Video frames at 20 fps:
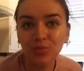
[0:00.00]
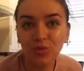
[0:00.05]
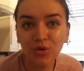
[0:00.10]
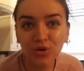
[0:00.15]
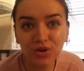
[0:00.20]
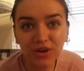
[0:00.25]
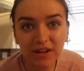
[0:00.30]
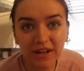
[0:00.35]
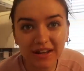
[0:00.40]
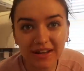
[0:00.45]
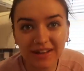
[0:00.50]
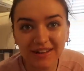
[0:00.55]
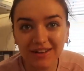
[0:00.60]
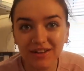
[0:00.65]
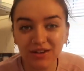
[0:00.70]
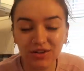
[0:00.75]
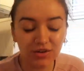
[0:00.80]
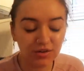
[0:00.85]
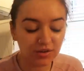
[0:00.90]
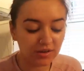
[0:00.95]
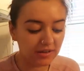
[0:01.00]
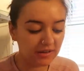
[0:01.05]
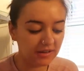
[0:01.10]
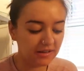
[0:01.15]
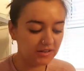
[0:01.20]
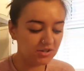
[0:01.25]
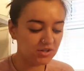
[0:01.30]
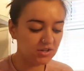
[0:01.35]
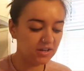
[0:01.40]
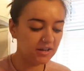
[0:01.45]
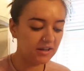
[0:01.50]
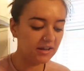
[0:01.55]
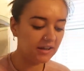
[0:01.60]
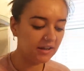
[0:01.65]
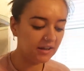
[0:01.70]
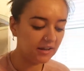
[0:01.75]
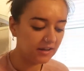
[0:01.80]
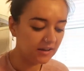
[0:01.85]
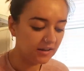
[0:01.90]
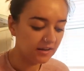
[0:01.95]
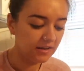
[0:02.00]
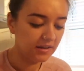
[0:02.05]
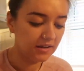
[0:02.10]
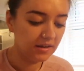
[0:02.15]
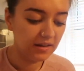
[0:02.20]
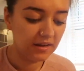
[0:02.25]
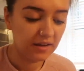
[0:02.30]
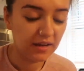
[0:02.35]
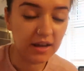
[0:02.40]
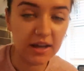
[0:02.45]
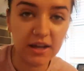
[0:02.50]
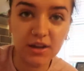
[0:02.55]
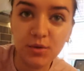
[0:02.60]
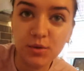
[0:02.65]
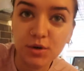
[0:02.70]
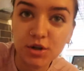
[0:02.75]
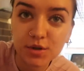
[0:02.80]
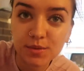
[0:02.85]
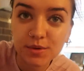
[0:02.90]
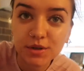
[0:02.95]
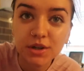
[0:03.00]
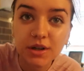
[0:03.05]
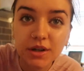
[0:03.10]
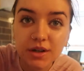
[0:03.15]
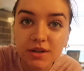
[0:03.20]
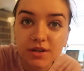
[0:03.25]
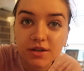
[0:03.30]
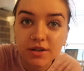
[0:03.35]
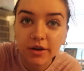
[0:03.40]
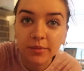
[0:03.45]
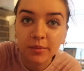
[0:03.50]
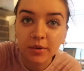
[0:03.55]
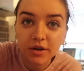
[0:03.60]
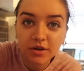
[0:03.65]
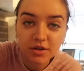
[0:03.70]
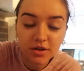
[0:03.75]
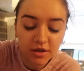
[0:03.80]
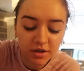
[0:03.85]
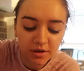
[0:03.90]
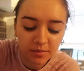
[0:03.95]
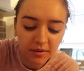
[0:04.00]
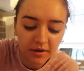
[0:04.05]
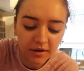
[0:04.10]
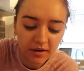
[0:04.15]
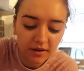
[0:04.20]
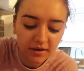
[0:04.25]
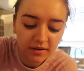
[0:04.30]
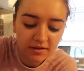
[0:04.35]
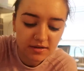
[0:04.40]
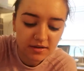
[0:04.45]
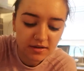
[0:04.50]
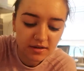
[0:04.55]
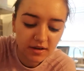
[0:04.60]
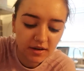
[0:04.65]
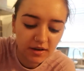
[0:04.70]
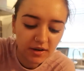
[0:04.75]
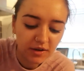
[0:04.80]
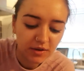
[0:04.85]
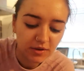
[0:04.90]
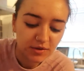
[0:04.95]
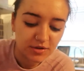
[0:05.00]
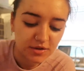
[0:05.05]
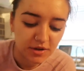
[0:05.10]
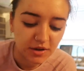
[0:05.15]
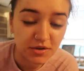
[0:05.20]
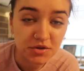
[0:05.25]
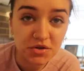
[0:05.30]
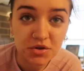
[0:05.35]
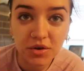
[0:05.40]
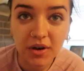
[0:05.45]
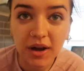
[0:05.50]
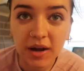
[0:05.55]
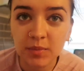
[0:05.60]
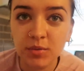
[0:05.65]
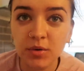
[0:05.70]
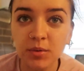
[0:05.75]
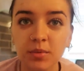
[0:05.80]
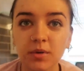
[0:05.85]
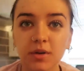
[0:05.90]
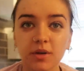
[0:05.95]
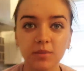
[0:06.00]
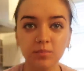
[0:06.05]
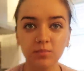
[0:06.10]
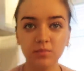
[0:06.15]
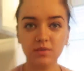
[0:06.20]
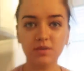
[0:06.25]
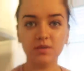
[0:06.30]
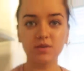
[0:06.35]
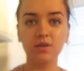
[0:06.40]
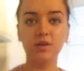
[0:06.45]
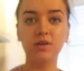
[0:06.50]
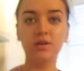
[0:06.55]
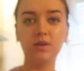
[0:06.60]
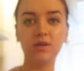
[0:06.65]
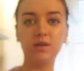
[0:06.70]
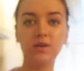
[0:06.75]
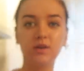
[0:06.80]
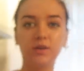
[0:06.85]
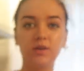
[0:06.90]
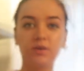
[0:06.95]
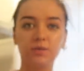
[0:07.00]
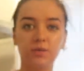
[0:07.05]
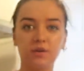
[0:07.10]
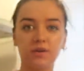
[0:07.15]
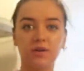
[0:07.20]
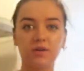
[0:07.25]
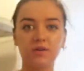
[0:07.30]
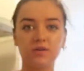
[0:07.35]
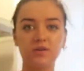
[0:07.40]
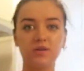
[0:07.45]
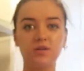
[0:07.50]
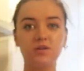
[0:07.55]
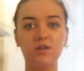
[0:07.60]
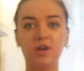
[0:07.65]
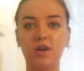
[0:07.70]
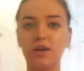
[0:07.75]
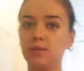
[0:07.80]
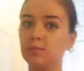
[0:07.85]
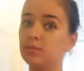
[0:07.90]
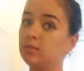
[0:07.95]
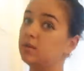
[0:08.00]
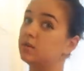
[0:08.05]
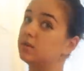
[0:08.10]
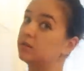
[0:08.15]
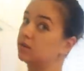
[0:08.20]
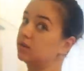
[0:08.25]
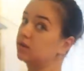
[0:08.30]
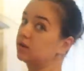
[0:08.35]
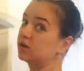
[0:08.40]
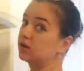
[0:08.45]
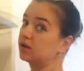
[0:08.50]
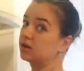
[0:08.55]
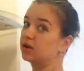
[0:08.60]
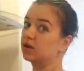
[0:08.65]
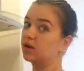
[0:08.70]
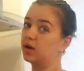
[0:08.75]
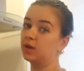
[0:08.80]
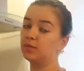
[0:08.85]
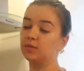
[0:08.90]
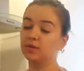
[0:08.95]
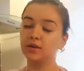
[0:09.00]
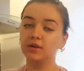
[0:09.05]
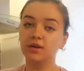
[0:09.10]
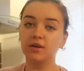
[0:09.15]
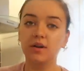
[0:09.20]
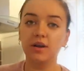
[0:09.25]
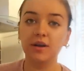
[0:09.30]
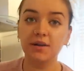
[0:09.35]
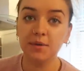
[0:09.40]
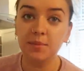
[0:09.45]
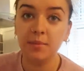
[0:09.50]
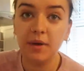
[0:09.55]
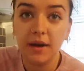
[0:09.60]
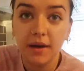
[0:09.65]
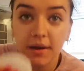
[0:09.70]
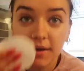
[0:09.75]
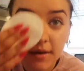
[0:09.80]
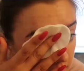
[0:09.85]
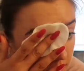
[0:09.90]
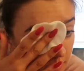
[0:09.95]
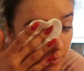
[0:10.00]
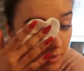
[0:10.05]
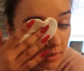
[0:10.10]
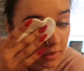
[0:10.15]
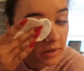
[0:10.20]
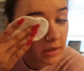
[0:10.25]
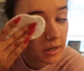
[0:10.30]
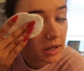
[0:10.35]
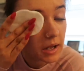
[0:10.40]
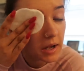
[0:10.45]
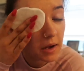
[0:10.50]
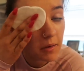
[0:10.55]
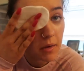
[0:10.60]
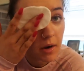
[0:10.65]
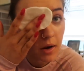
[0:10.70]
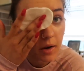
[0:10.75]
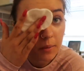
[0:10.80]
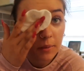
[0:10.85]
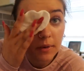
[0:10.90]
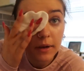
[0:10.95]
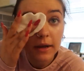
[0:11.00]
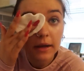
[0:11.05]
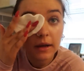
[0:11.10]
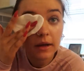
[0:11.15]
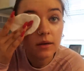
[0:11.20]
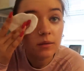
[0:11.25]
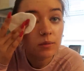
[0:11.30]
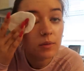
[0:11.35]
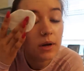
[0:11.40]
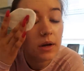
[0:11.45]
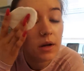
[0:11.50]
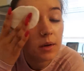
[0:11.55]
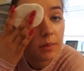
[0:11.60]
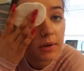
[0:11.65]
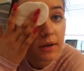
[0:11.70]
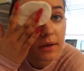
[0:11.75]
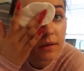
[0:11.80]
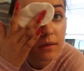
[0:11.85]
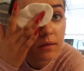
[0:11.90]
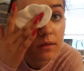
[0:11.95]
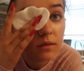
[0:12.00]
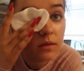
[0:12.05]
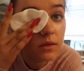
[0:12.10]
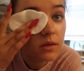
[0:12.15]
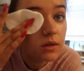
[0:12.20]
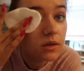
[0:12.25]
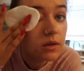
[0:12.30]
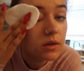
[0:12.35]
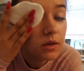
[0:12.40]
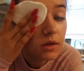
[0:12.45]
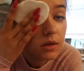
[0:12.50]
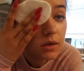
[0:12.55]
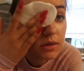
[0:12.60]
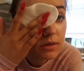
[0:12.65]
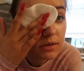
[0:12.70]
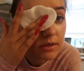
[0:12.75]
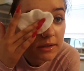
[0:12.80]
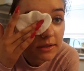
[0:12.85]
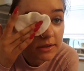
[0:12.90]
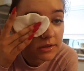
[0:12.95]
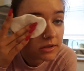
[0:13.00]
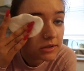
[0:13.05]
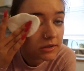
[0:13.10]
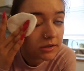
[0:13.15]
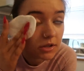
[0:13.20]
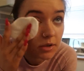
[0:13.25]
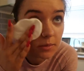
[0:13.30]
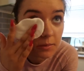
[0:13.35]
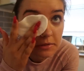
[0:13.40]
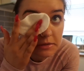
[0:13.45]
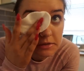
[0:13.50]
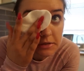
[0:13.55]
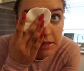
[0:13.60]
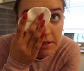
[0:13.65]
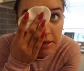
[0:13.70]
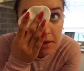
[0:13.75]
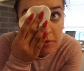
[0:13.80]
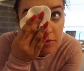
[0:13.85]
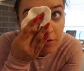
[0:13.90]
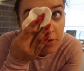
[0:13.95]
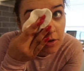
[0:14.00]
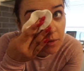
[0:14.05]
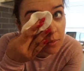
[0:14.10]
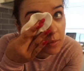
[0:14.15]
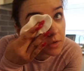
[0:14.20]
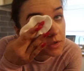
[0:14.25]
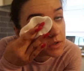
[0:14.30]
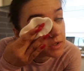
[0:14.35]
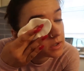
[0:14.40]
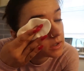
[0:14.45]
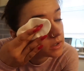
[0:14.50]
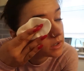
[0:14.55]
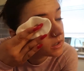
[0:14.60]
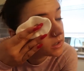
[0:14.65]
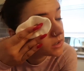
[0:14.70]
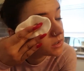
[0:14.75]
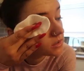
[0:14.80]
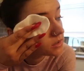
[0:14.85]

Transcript: Morning, you can literally hear the washing machine so much, look at my eyes. Also, short hair problems. When I go to the gym, I'm gonna look like a man. Good morning, how are we? Well, I mean, it's literally 2 minutes later for you watching this.